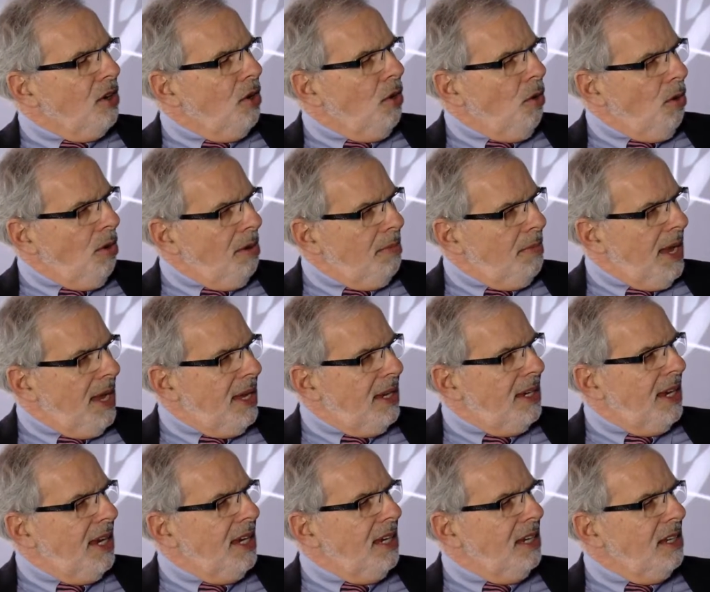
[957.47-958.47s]
core
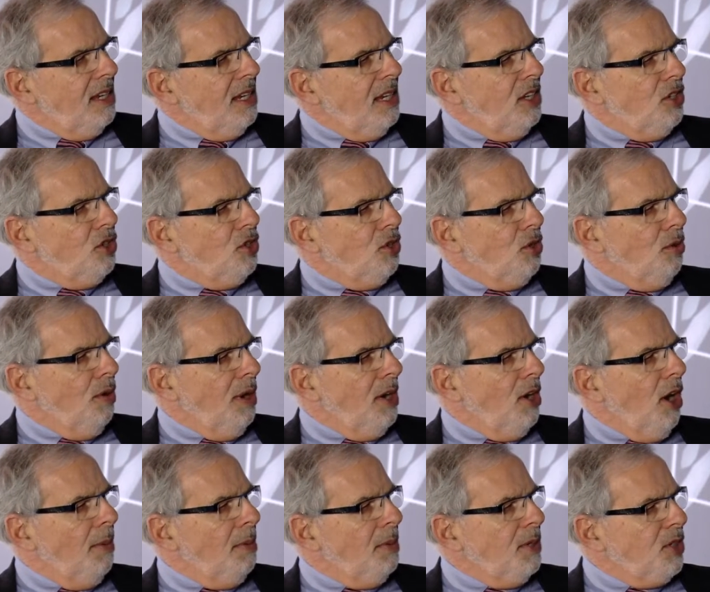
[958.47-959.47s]
mandate to
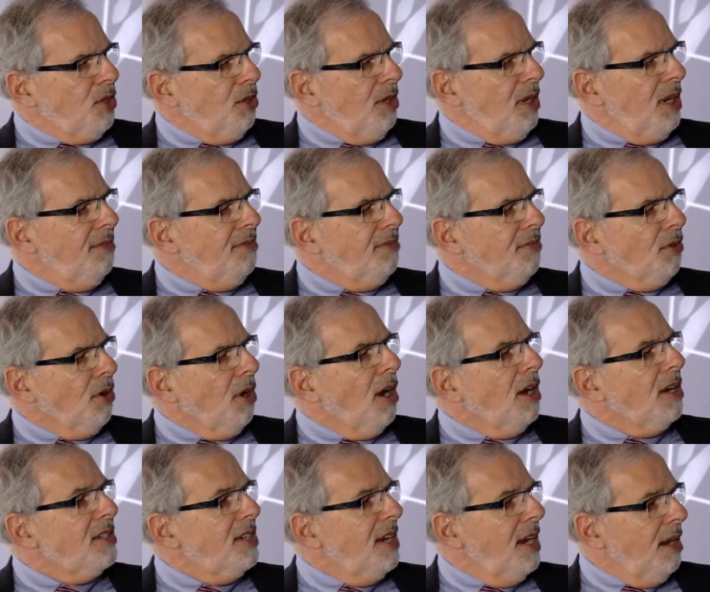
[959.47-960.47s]
create opportunity for
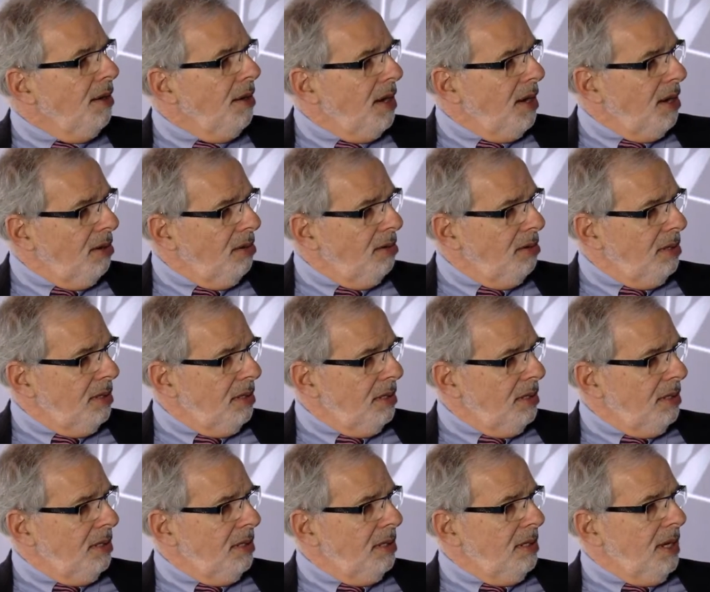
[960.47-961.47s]
Ontario
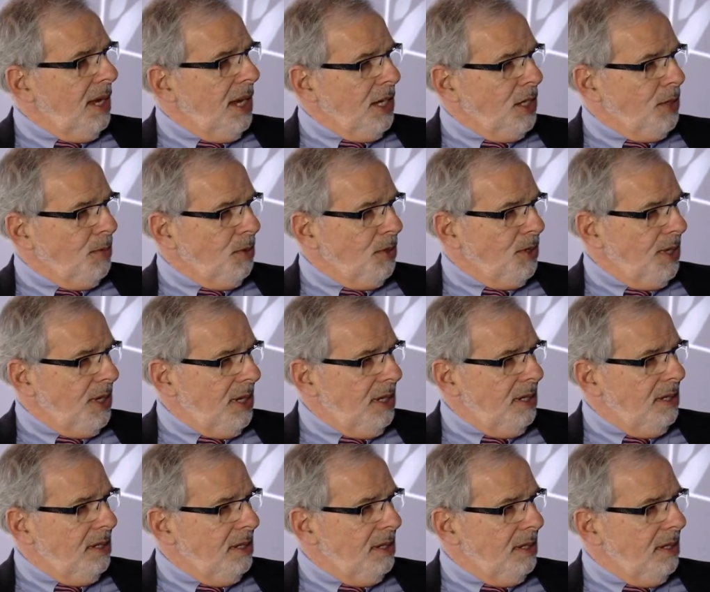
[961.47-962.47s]

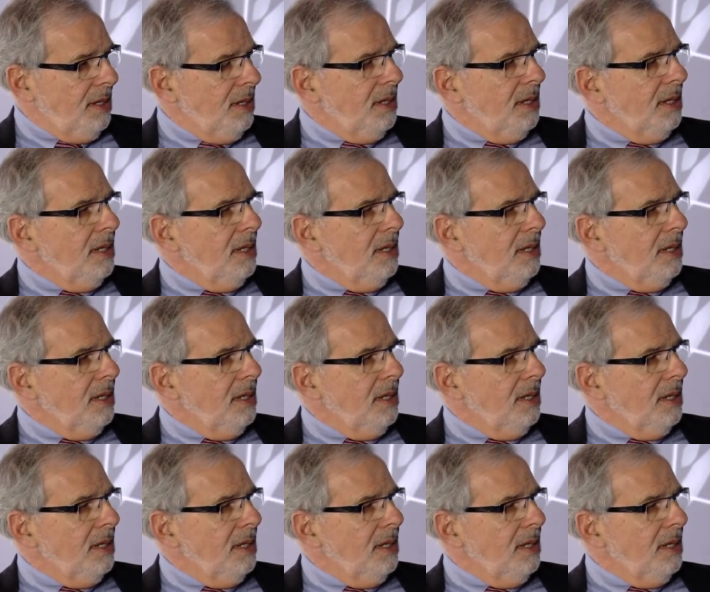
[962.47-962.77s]
expertise,